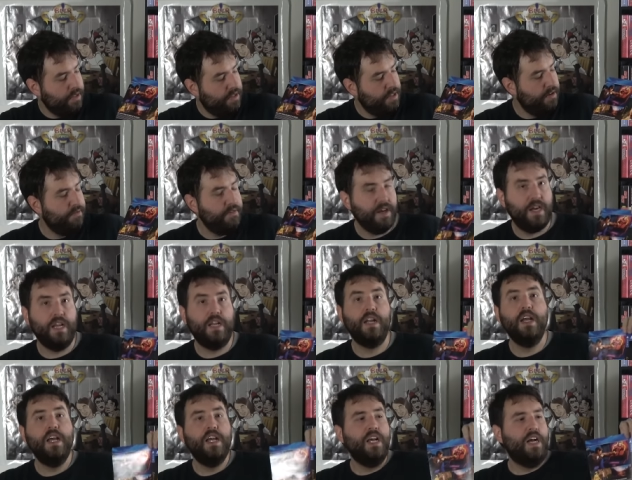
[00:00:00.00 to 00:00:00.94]
and stuff on
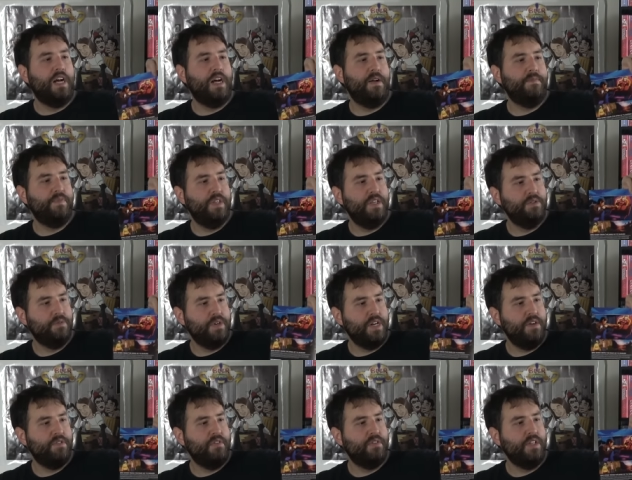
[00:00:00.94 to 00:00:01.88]
it. Um, these were
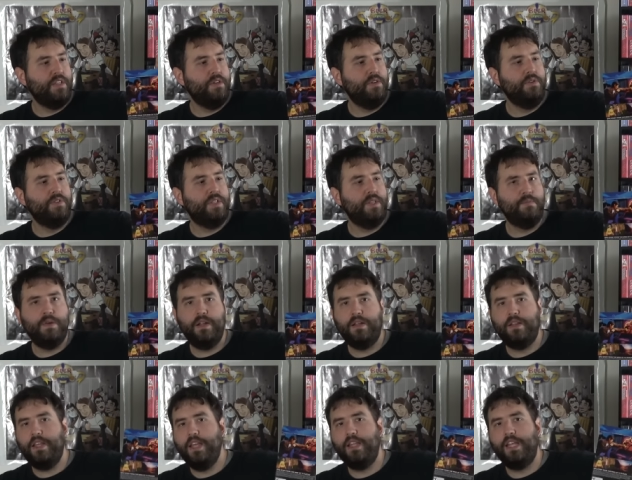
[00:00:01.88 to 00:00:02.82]
never even used. He,
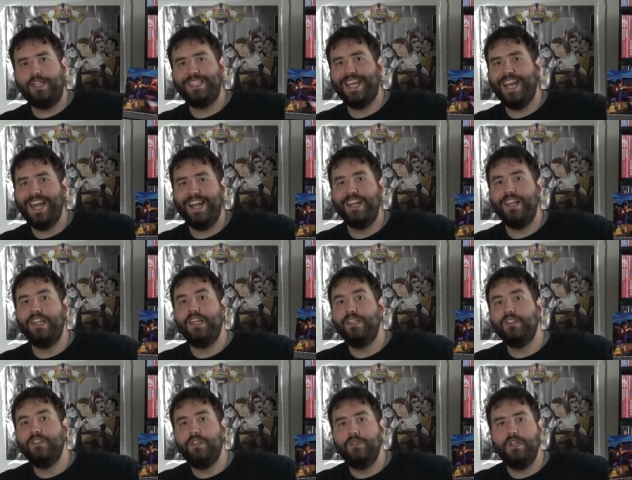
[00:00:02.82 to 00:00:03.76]
he had like 10 of
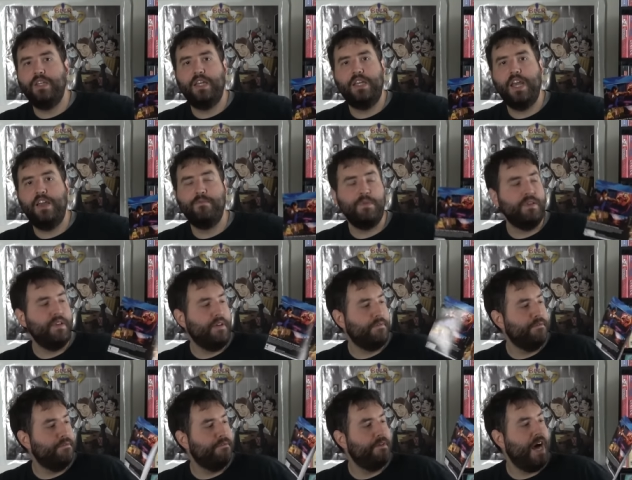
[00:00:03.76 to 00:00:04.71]
these, so he gave me
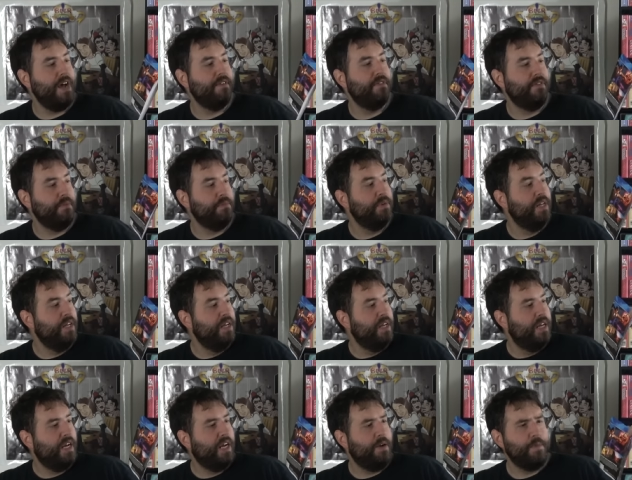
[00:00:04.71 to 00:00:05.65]
like five of them.
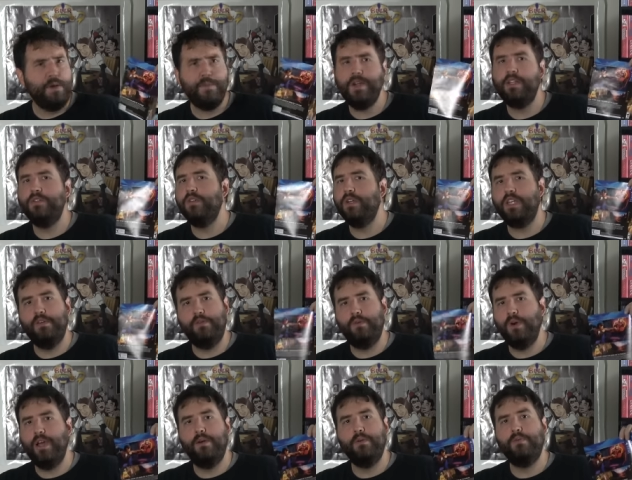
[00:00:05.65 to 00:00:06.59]
Um, I might do a
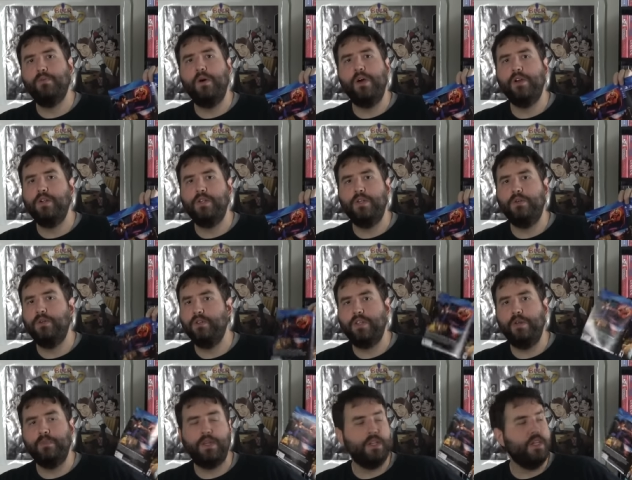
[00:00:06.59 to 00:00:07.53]
giveaway with one or two or
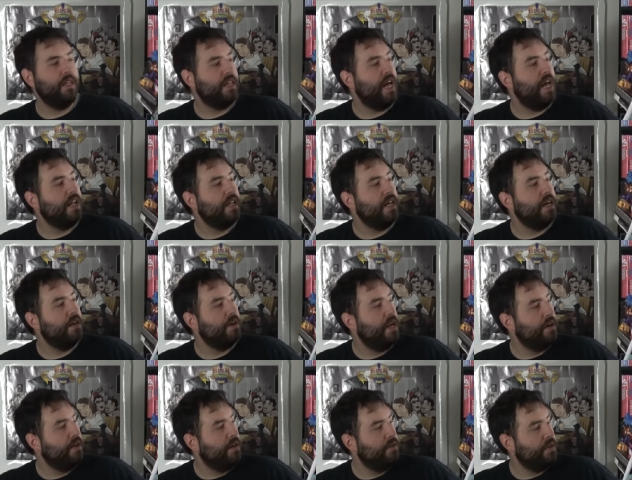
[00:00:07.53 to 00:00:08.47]
something like that later.
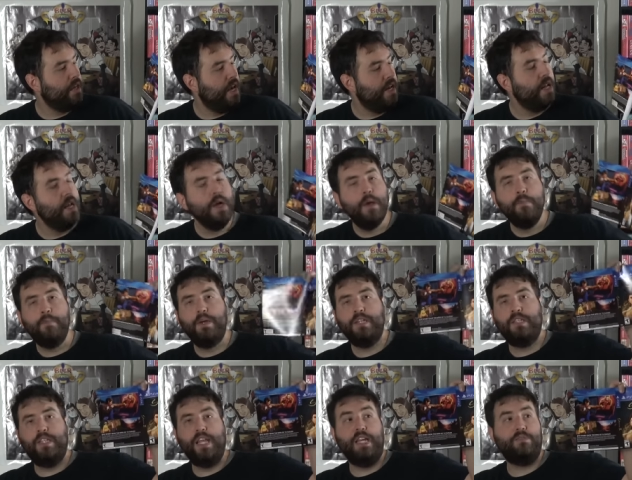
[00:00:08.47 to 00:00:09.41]
I don't know yet,
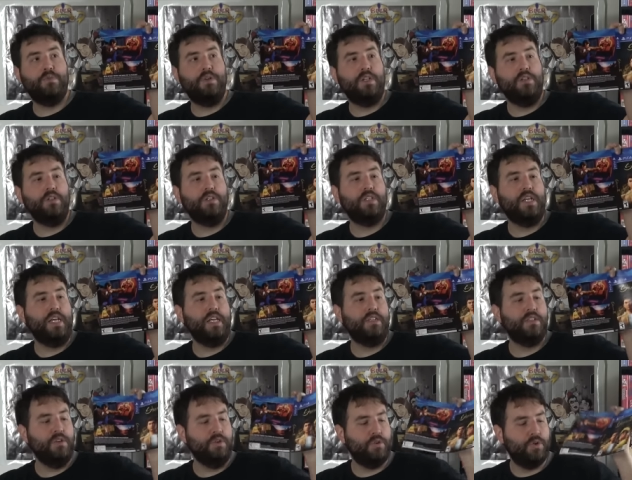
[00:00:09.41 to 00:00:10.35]
but that's what it looked
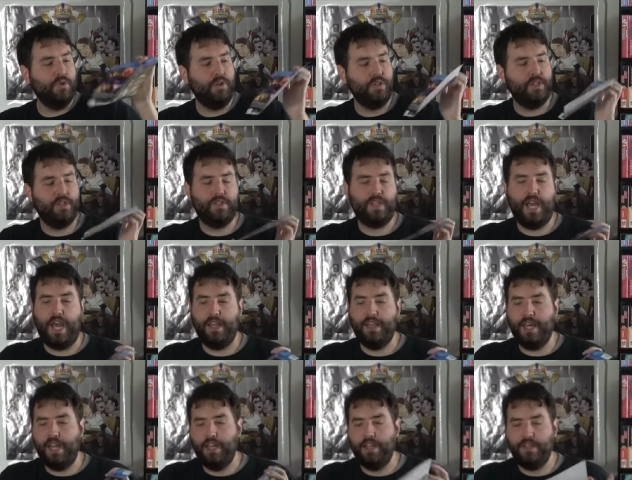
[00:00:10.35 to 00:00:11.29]
like. So it's cool to just
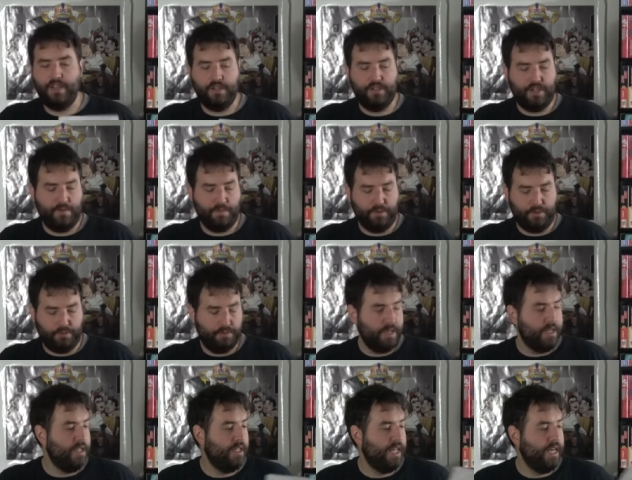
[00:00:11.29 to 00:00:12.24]
add that into the Shenmue
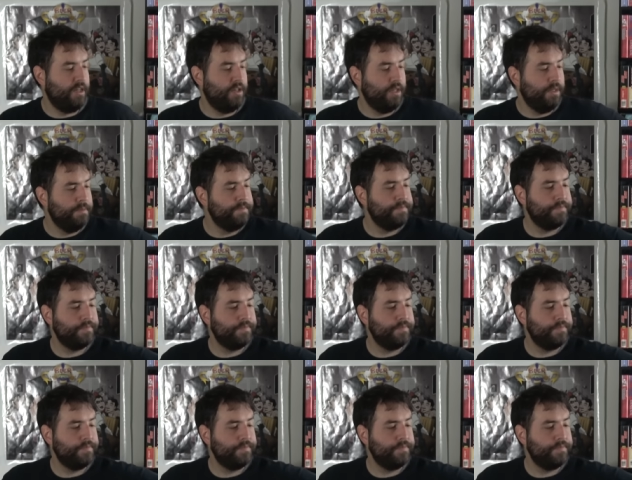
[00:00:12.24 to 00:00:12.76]
3 collection.